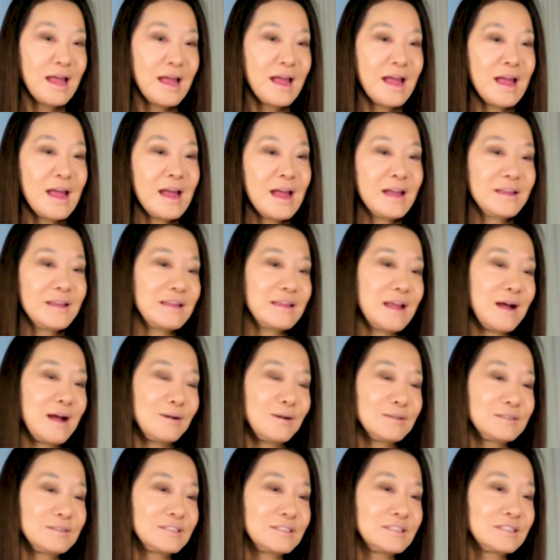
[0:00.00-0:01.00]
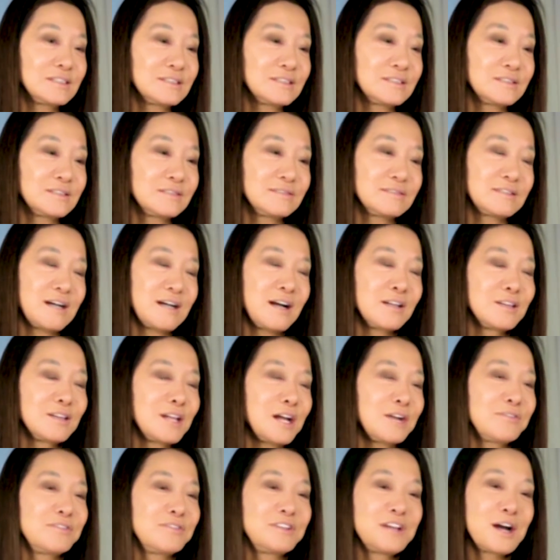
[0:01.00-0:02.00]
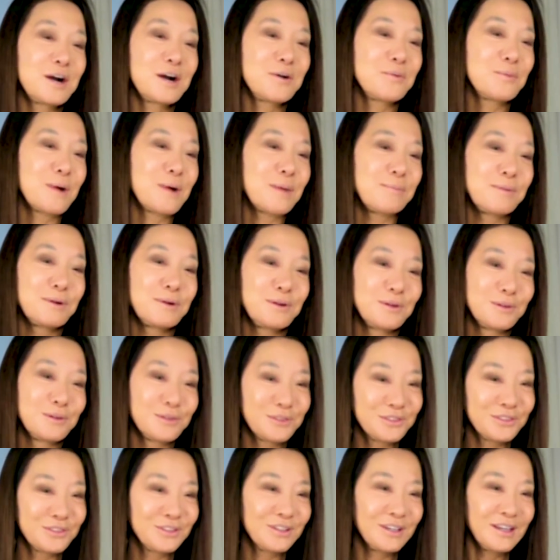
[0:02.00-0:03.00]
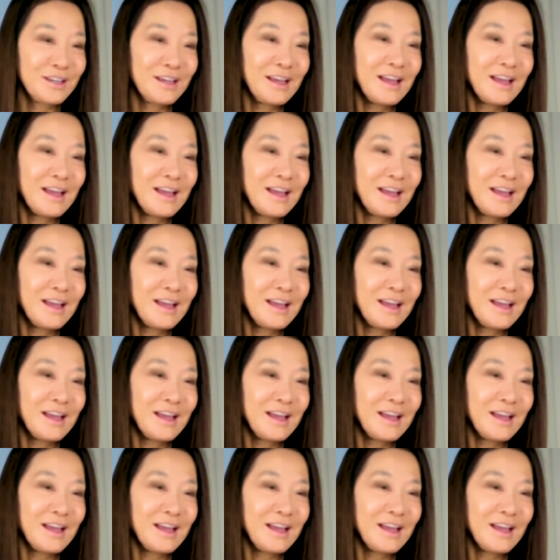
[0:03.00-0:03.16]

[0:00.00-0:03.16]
And now it's a lot of young rebels